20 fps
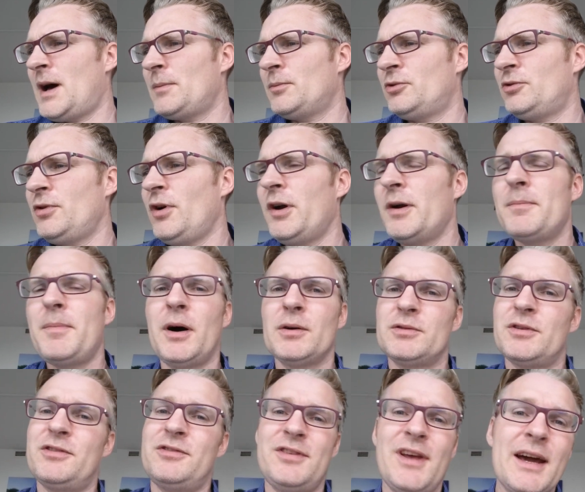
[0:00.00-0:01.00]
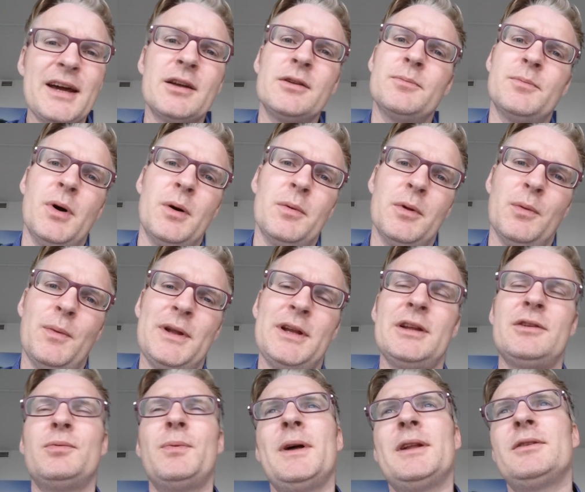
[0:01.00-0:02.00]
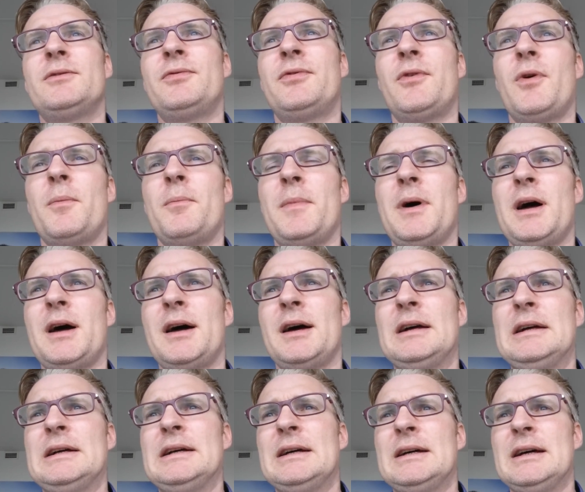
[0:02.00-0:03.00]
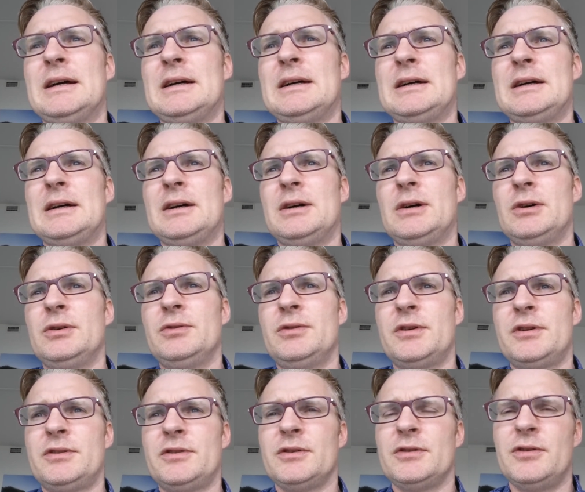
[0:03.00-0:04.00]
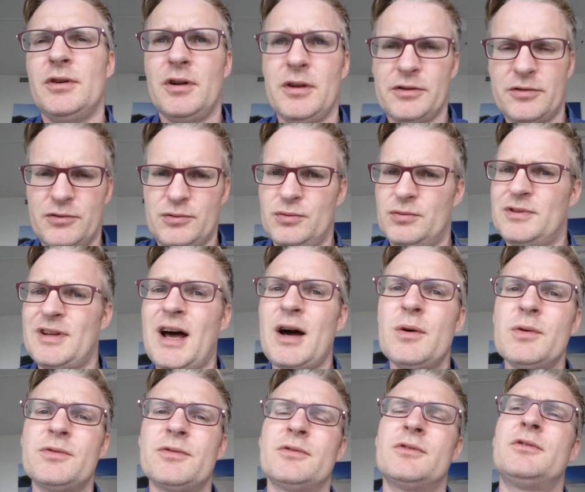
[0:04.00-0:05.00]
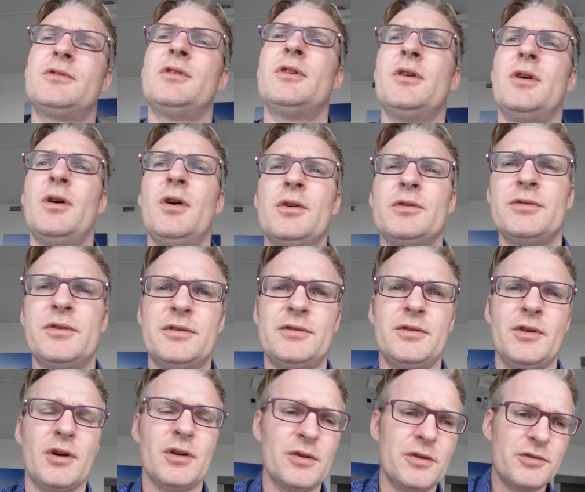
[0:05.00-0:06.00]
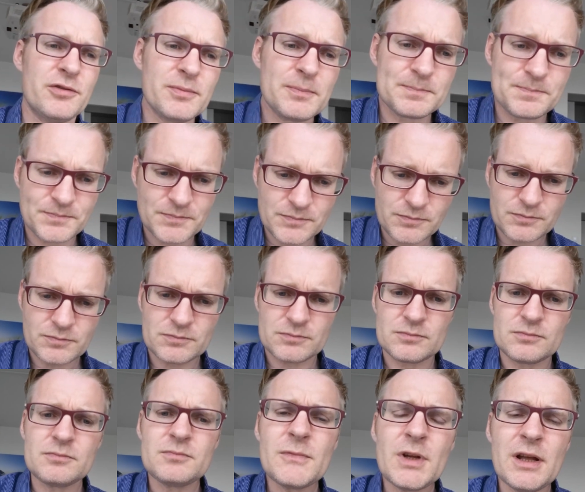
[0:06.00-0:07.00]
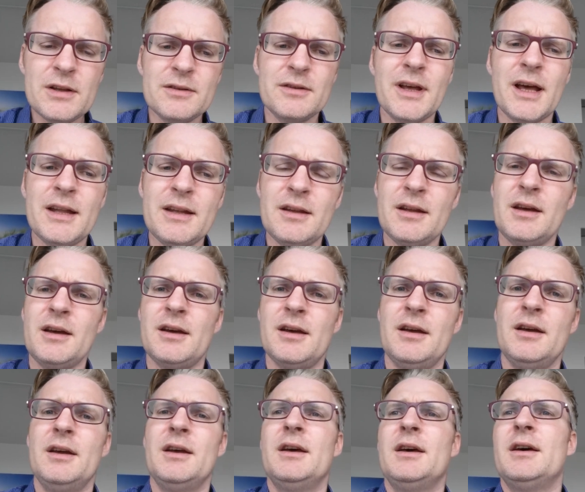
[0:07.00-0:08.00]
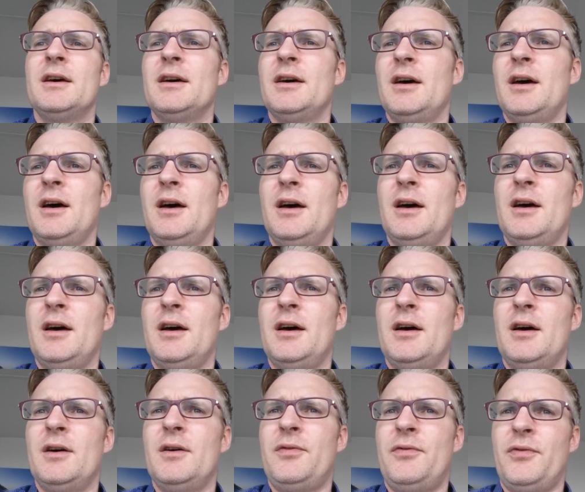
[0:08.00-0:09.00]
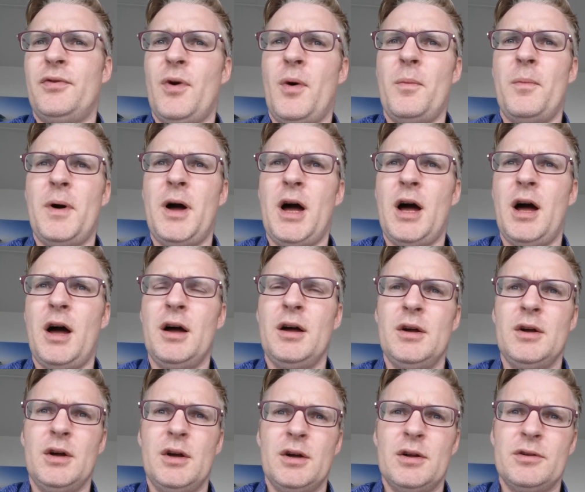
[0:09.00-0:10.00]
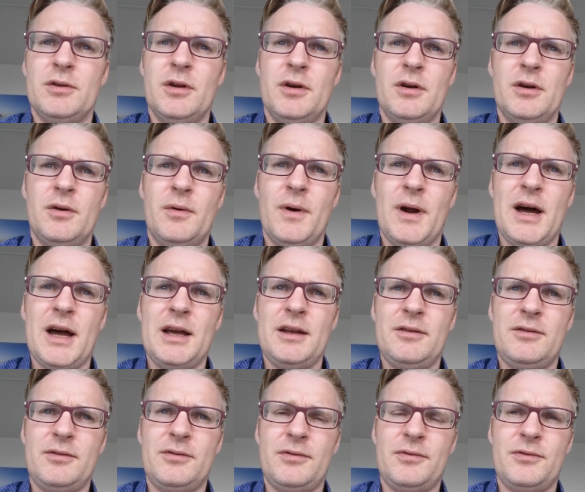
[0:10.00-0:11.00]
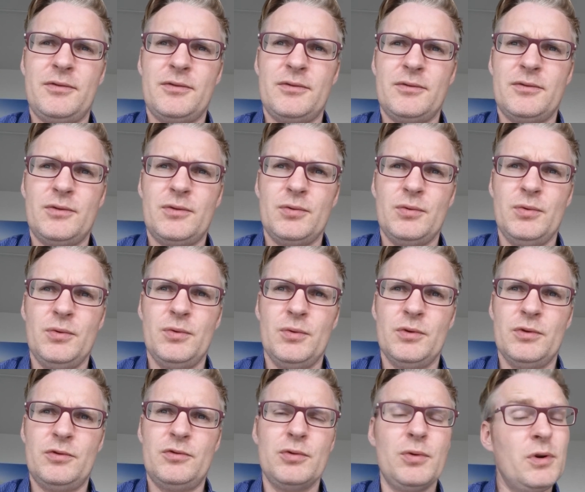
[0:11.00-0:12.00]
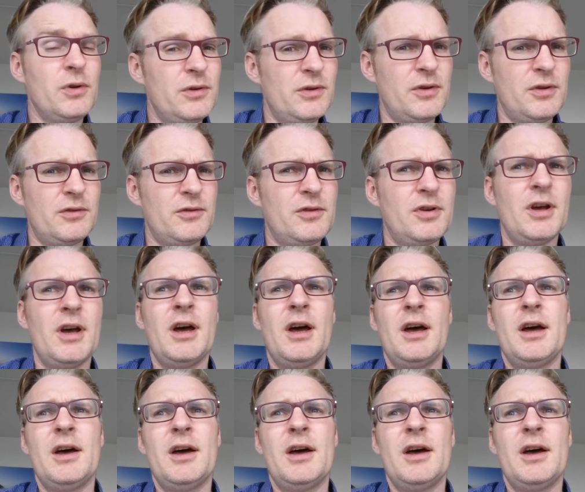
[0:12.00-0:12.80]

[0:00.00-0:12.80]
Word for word: I'm sure about the second bubble, when it went from uh, uh, one hundred dollars to one thousand one hundred dollars, and then uh, uh, from uh, the rise to two hundred